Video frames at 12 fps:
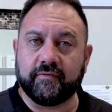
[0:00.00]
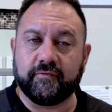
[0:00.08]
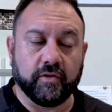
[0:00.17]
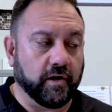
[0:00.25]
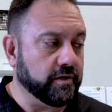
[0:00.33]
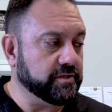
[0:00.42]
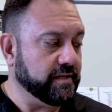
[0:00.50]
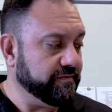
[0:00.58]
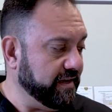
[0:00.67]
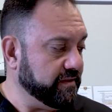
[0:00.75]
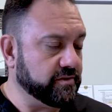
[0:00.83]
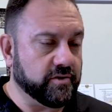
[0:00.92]
Full Arch
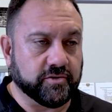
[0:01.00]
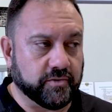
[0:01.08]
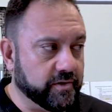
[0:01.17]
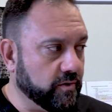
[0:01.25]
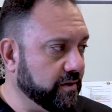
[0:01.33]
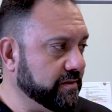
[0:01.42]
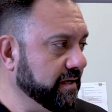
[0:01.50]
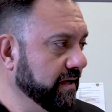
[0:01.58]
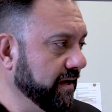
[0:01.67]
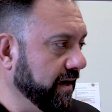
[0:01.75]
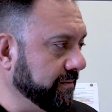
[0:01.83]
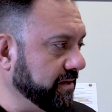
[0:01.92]
Advanced Surgery course.
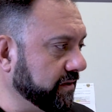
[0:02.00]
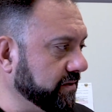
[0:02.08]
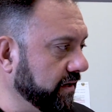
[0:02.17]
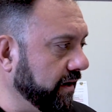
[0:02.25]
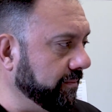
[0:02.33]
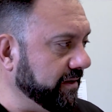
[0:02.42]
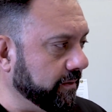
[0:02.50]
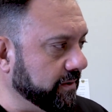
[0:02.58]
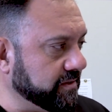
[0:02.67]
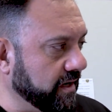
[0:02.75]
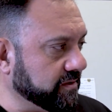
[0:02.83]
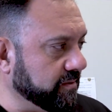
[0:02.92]
I'm, Dr. I'm here with
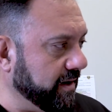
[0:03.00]
Dr.